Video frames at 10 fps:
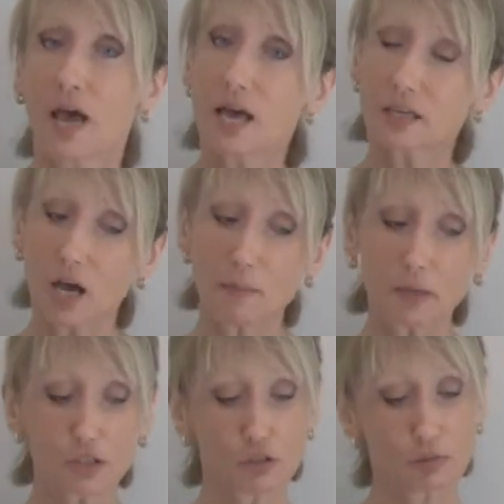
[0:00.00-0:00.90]
and
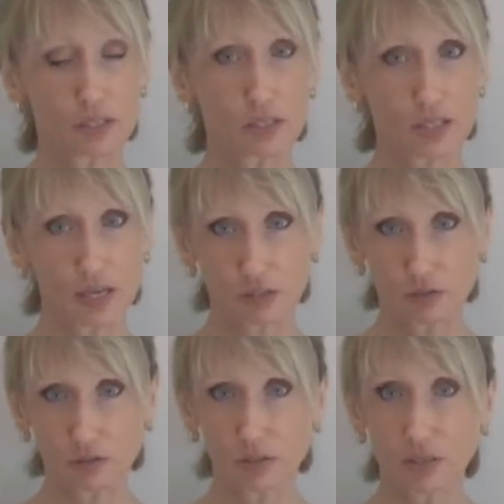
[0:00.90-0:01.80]
coming to a
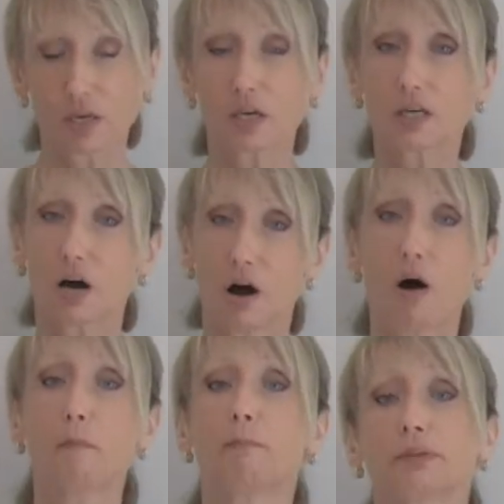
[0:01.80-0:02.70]
centered,
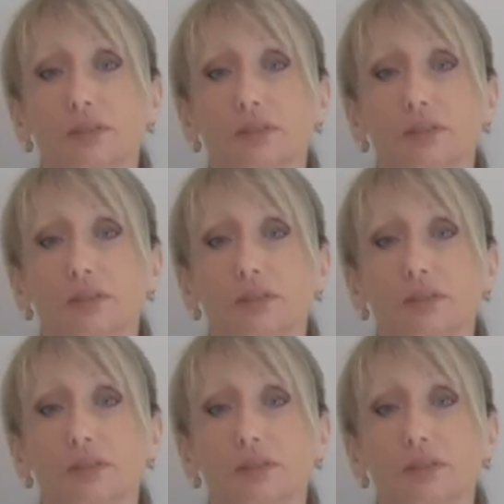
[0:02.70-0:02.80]
calm